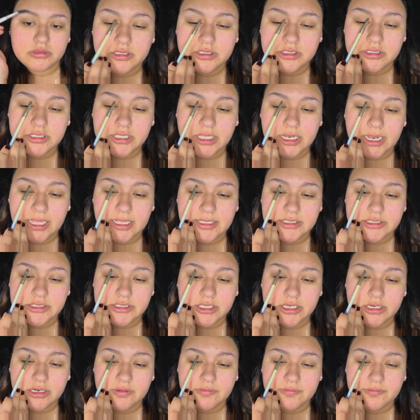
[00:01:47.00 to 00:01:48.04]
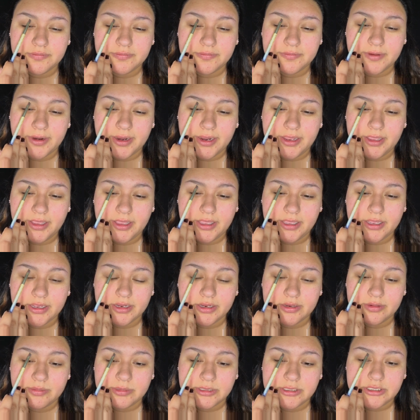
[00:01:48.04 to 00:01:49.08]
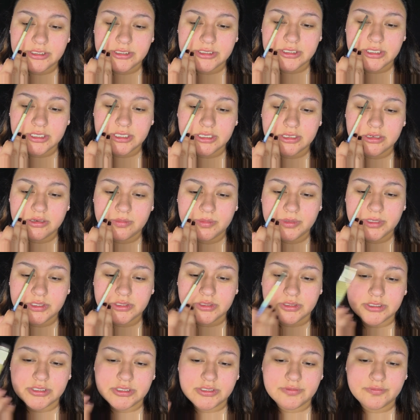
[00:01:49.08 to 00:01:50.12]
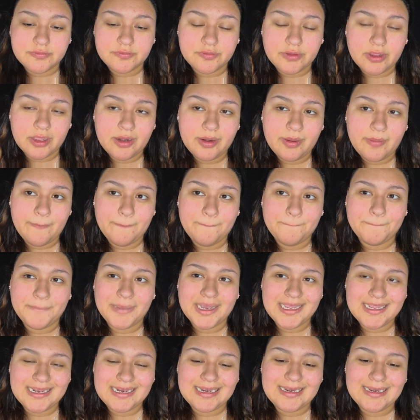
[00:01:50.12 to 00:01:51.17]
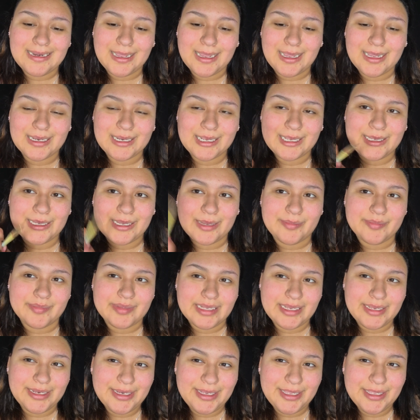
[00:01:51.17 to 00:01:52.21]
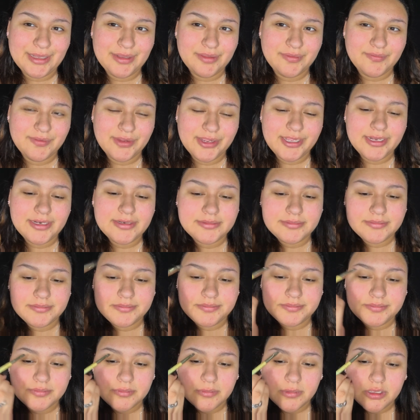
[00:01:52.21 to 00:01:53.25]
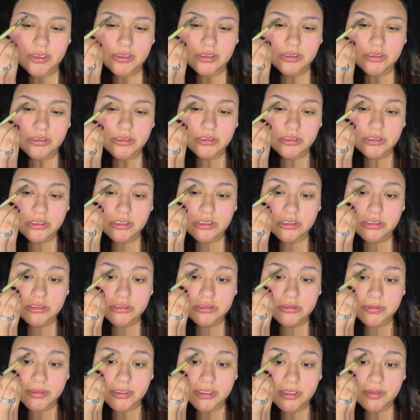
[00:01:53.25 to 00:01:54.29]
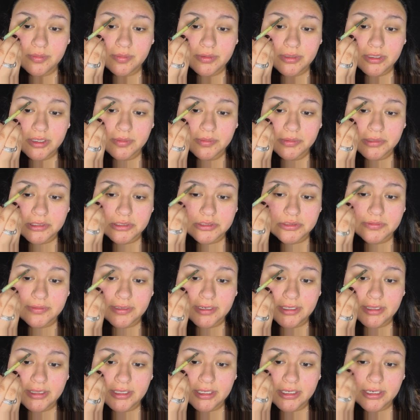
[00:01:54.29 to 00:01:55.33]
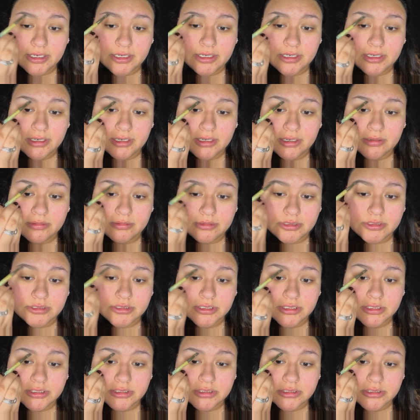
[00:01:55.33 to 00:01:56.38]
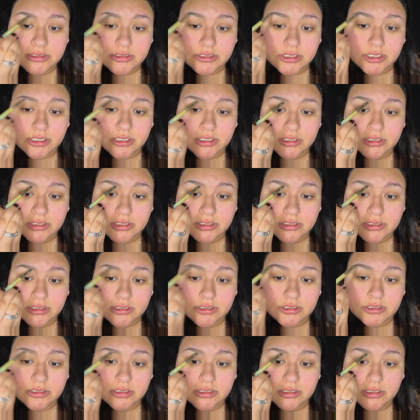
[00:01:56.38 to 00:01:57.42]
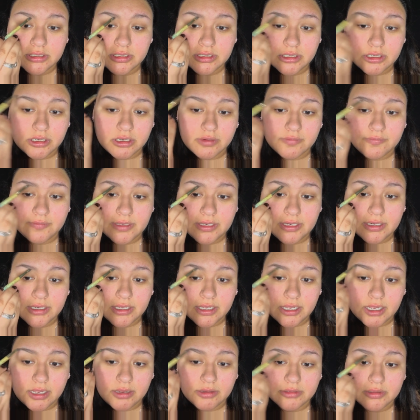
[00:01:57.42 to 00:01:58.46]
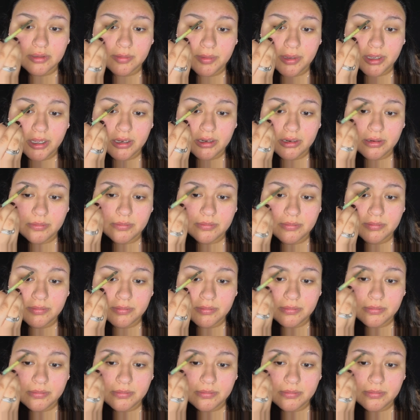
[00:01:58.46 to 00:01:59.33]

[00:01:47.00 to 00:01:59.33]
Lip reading: So I like to start off right here, which is a little bit towards the front, but not completely in the front. So we're going to put our brush right there, and we're just going to start carving out the bottom.